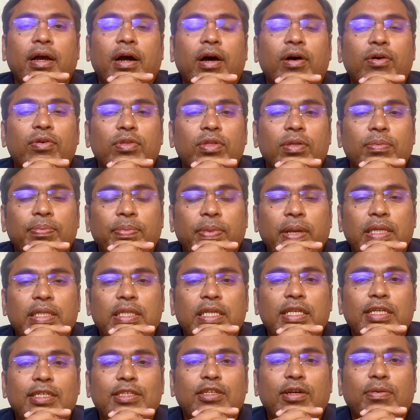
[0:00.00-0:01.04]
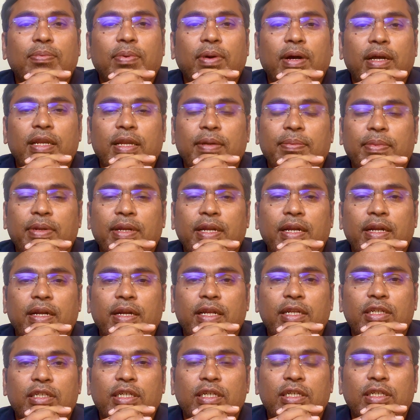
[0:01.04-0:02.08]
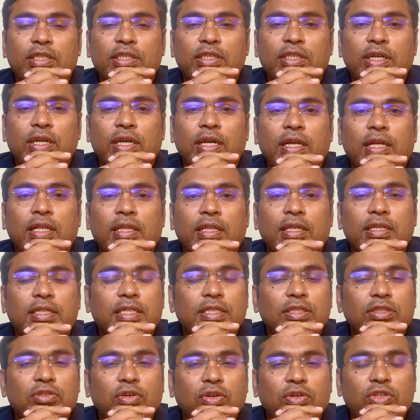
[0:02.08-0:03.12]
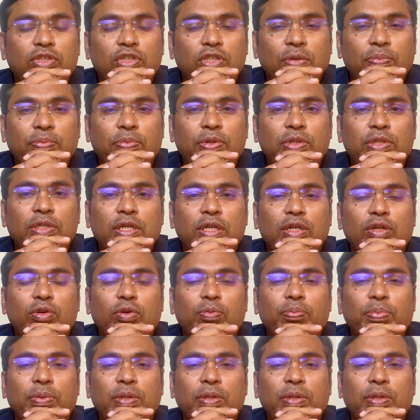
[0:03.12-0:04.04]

on the basis of Hahnemannian teachings. This is not sufficient to